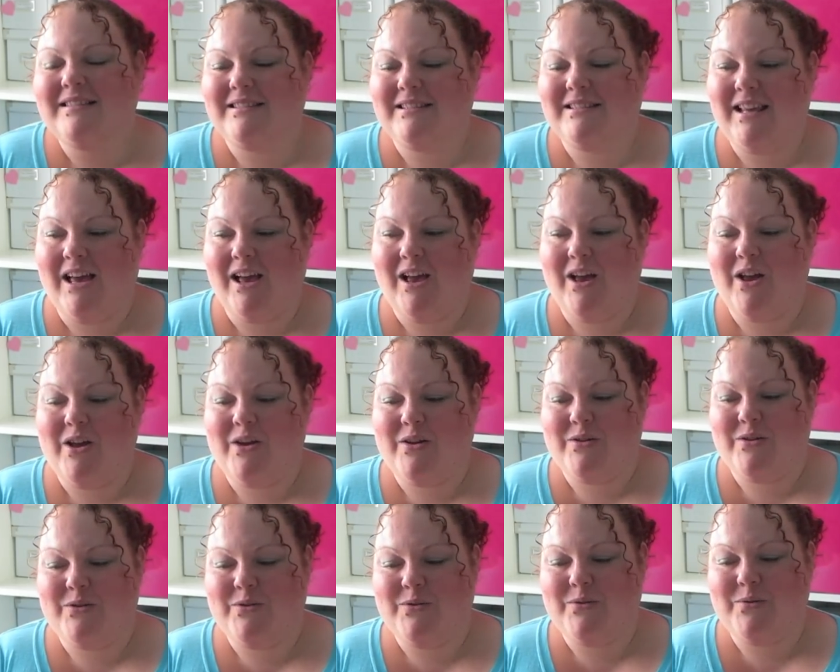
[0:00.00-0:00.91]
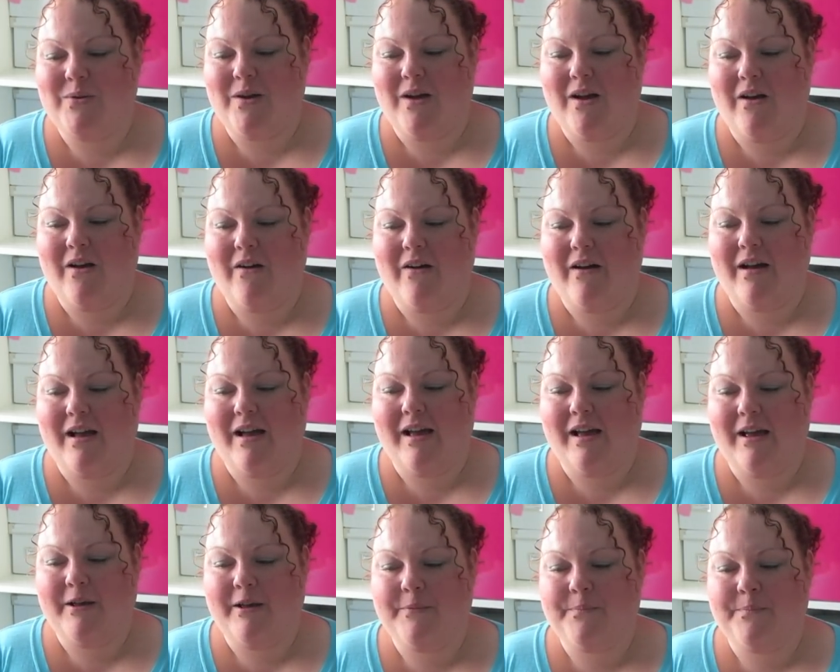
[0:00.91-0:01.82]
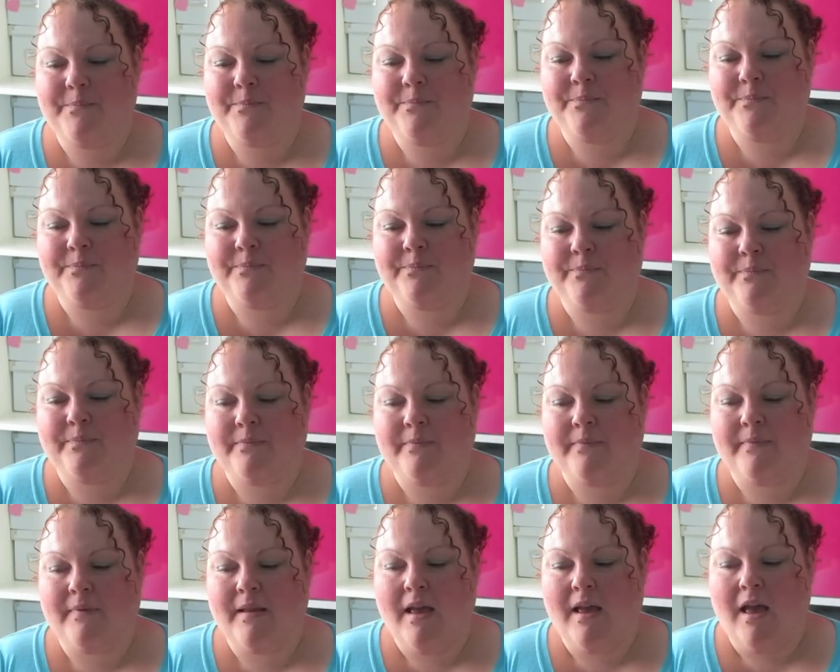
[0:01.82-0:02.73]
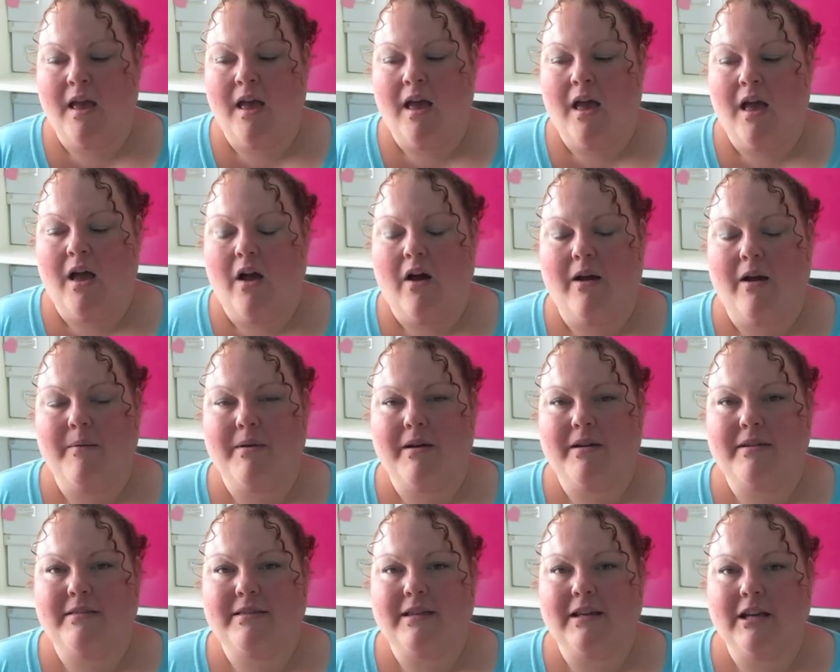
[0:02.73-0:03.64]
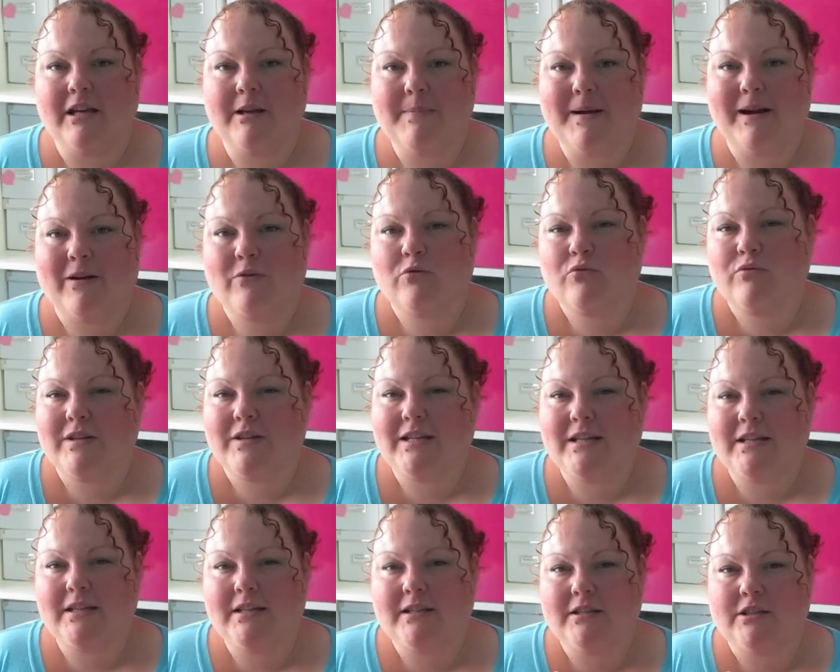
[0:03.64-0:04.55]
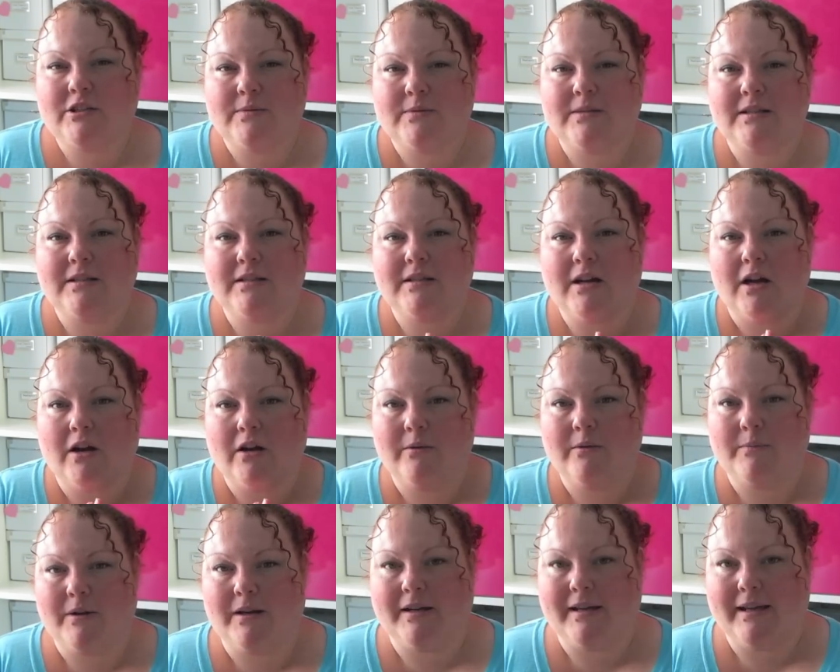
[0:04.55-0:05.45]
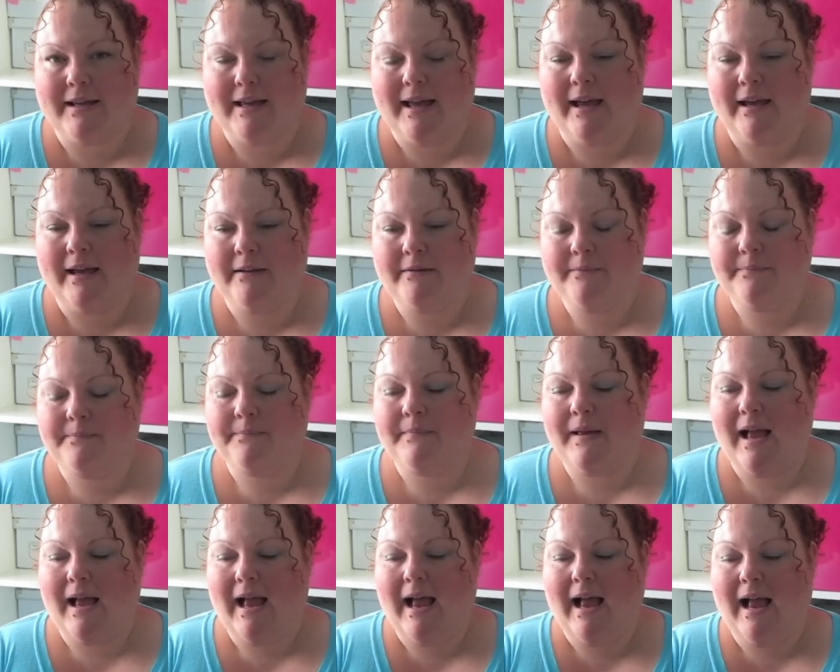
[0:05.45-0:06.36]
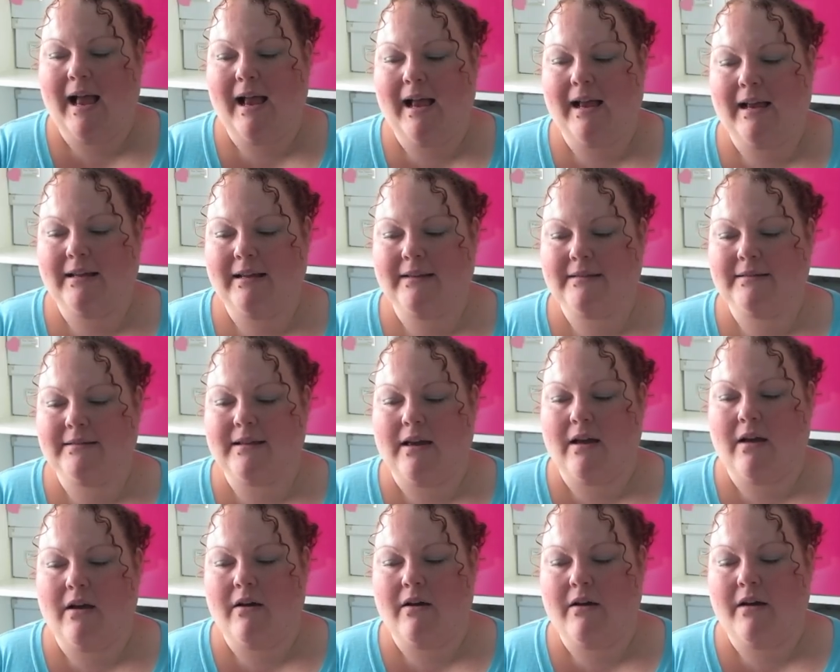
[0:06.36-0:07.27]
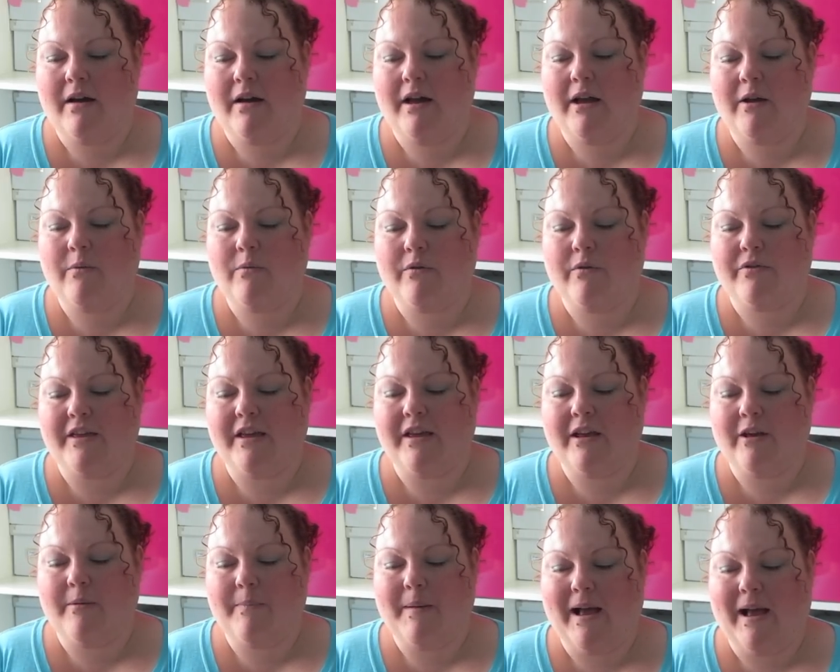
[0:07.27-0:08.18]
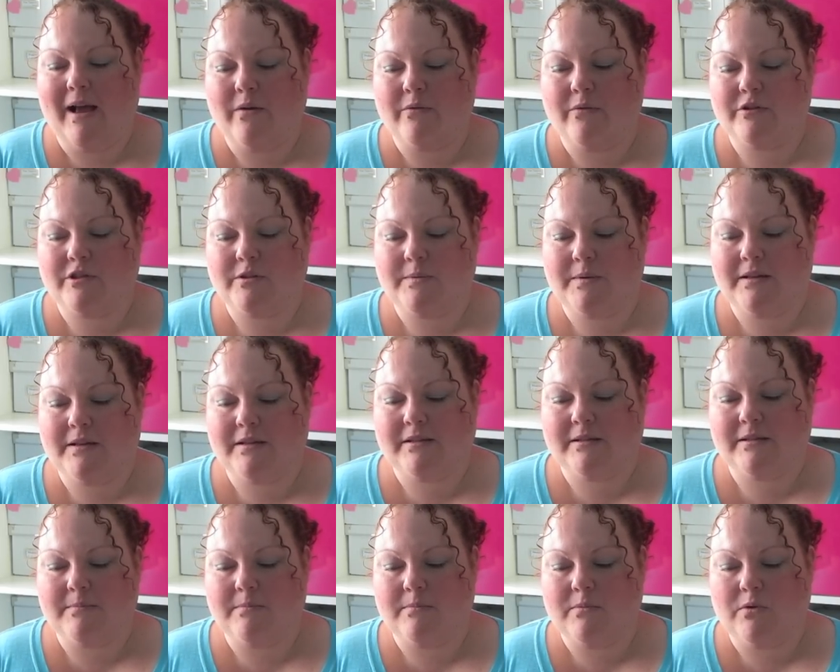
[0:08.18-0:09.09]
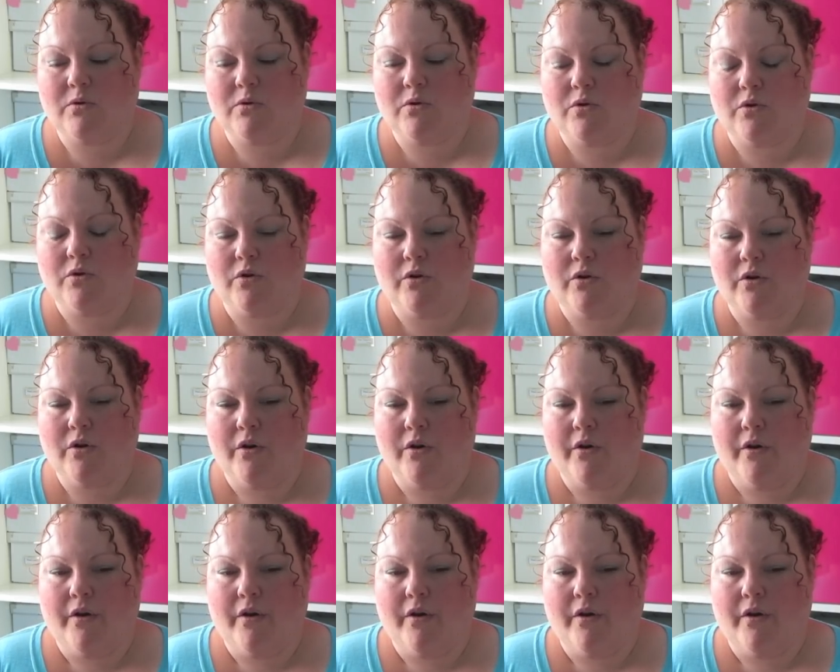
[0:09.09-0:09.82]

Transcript: so I, I'm going to think about redoing the homework again and I will think about doing some more